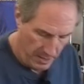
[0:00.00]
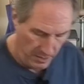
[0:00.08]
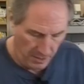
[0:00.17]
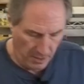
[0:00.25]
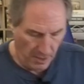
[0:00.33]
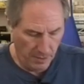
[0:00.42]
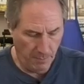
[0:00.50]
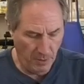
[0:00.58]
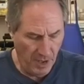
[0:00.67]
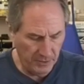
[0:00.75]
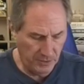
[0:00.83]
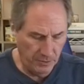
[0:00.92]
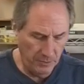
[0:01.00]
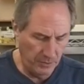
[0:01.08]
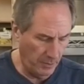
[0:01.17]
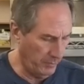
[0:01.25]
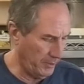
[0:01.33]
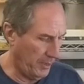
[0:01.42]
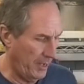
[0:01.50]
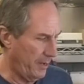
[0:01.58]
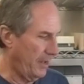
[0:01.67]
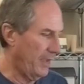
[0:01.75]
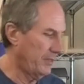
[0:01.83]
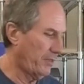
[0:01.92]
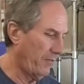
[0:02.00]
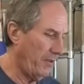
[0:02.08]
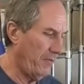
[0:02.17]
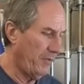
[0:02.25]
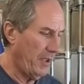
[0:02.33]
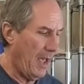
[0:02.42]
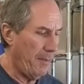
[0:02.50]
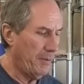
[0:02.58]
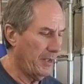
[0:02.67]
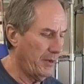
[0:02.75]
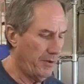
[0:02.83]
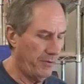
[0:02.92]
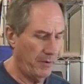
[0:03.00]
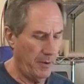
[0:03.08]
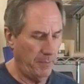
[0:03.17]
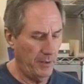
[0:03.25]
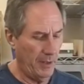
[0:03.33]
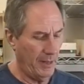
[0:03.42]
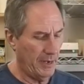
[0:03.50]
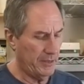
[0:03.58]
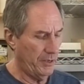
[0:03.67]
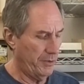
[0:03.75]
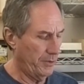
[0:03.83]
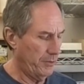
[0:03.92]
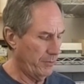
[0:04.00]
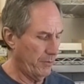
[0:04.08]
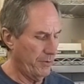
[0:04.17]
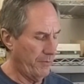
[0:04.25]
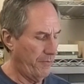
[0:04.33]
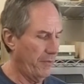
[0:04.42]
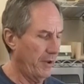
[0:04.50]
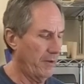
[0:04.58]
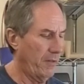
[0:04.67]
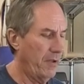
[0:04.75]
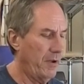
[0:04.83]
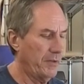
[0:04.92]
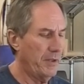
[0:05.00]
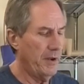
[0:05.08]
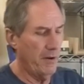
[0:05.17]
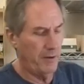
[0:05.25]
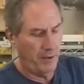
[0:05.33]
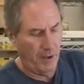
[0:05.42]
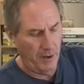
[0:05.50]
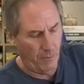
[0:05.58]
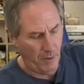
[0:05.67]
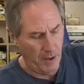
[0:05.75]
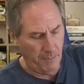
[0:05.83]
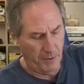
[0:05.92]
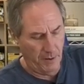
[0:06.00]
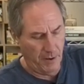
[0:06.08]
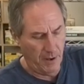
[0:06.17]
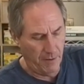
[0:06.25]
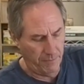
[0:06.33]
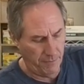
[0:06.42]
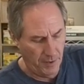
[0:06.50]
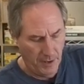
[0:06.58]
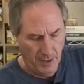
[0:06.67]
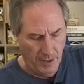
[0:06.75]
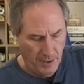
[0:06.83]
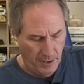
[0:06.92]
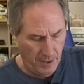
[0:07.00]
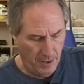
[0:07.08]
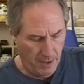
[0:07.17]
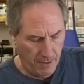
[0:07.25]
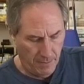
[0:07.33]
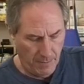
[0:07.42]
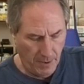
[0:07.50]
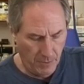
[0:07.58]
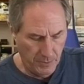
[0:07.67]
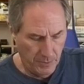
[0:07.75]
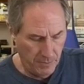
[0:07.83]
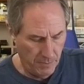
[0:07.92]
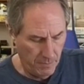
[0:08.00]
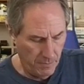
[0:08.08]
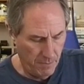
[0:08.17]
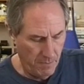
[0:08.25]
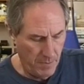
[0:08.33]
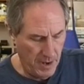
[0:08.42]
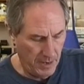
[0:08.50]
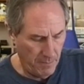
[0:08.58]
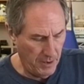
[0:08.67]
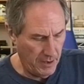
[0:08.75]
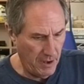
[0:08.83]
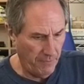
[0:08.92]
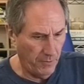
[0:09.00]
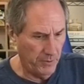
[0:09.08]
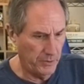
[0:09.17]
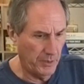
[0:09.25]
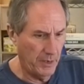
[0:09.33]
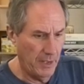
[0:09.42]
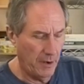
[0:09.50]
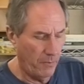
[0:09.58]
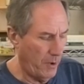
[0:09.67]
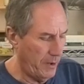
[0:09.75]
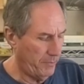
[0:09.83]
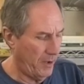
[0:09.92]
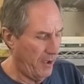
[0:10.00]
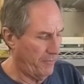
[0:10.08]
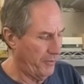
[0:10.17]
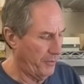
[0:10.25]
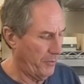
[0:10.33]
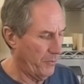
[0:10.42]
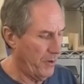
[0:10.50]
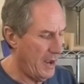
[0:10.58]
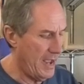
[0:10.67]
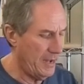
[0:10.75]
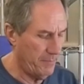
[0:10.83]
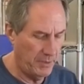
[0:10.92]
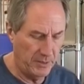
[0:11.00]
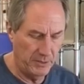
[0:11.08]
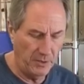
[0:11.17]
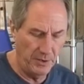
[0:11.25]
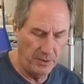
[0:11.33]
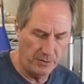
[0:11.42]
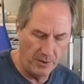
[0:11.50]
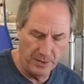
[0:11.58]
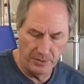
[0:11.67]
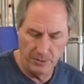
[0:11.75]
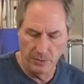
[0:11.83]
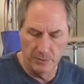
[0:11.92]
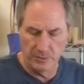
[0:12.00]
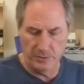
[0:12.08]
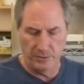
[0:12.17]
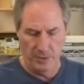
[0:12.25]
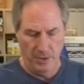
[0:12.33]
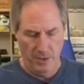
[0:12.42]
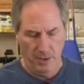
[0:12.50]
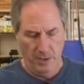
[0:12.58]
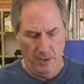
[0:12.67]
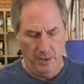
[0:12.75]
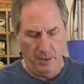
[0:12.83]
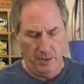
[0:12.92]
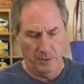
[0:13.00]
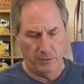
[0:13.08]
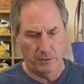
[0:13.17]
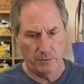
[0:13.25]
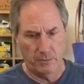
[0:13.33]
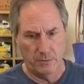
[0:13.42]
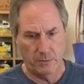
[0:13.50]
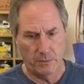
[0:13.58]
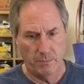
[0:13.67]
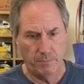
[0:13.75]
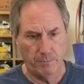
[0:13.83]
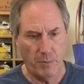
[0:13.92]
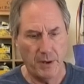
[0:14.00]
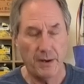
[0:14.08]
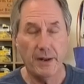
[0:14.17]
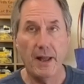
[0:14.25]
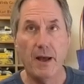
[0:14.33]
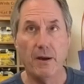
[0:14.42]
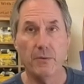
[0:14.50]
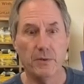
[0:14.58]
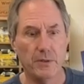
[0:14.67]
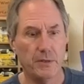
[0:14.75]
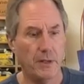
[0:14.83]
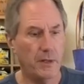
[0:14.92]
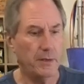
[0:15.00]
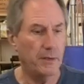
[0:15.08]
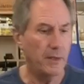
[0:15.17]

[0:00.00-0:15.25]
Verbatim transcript: And the, blocks do something kind of nice. If, if you happen to get a drip, like I said, you can just run your finger along there and kind of wipe it off. Uh, I wouldn't make a big effort to get it wiped off with a rag because all you're trying to do is, is spread it out really, not,